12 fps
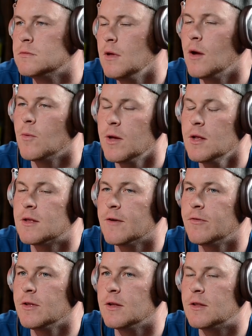Yeah, we could
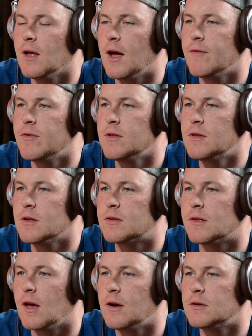definitely dive into
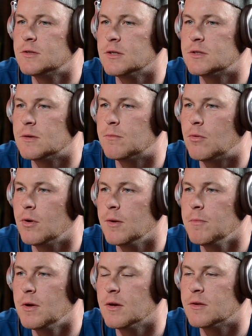ciders at some
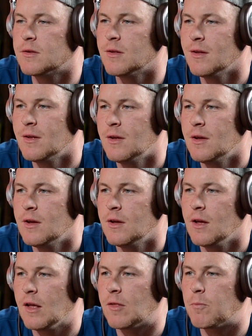point because
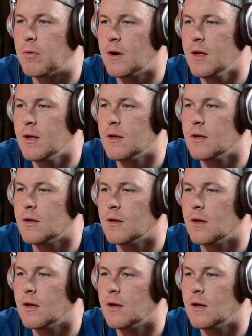it's pretty
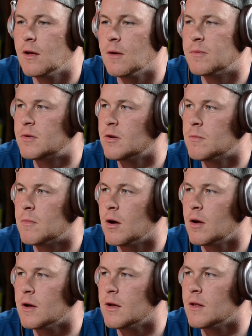obscure
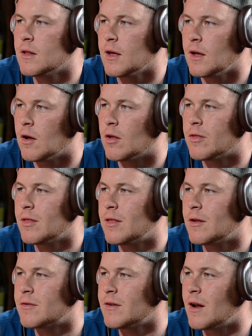market. Like
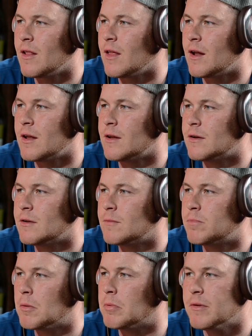there's not a lot of
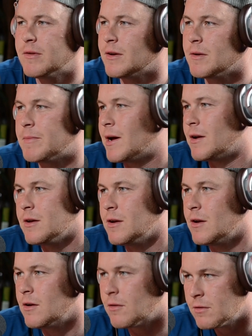publicity about it, you
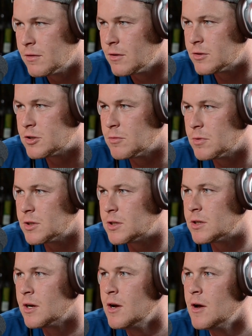know? There's so much
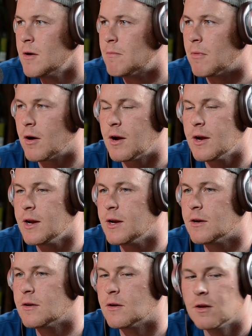
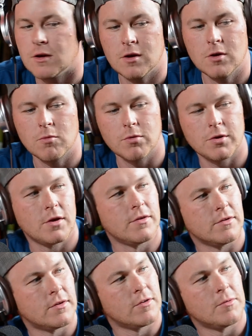marketing with all
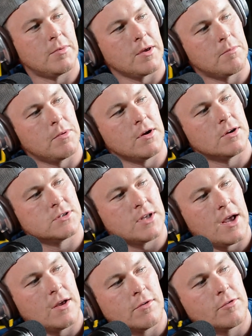these other big beers,
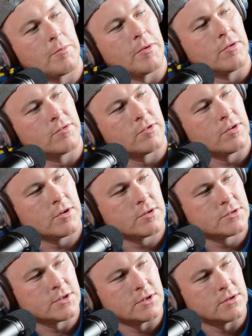ales,
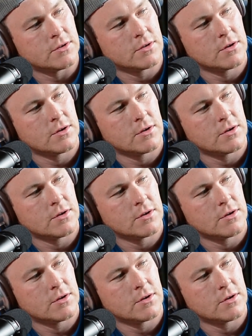pilsners, and